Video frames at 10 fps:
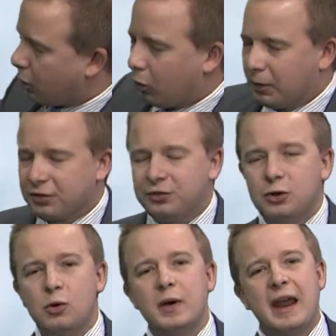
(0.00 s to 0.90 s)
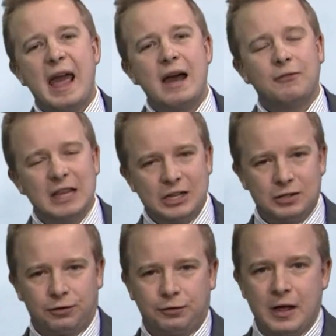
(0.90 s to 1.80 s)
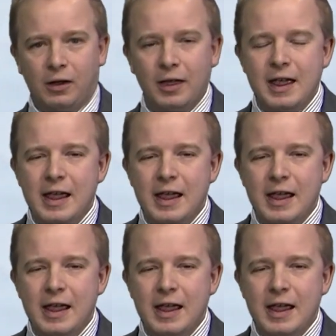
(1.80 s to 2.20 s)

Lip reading: almost 2.5 inches fell